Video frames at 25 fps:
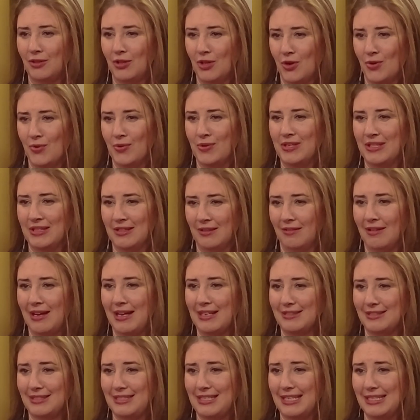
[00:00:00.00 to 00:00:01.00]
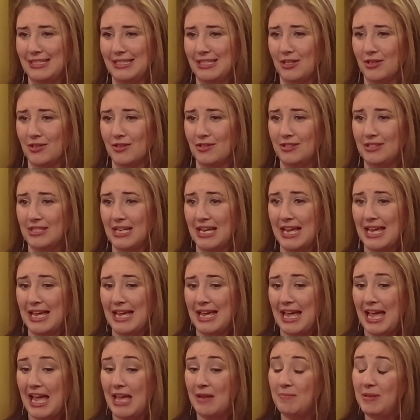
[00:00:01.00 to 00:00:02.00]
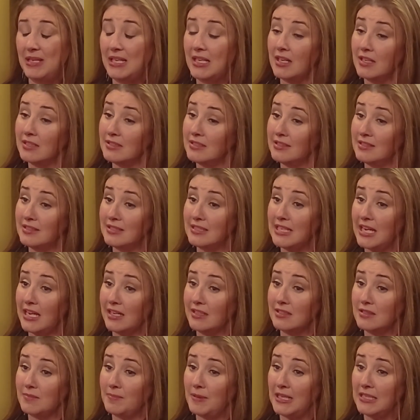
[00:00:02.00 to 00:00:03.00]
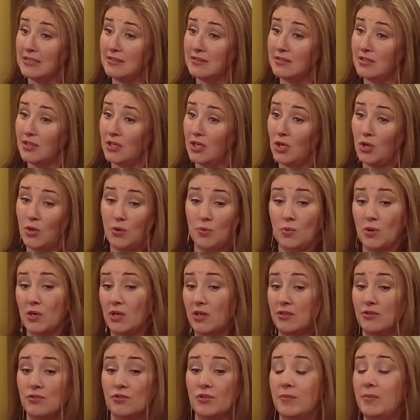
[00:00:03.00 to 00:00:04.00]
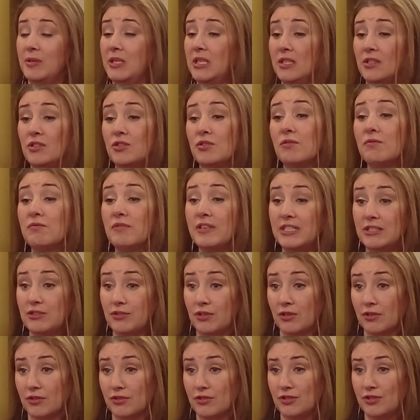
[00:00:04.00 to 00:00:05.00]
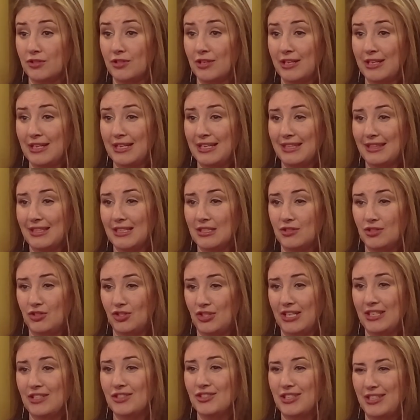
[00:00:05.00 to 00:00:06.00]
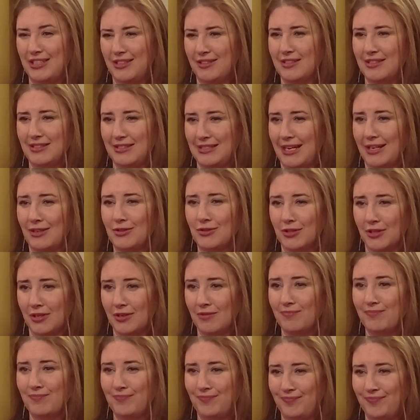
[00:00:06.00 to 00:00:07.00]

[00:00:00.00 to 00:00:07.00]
alone in the last 10 years. And because it's text-based, we're contributing to research that's changing the sector.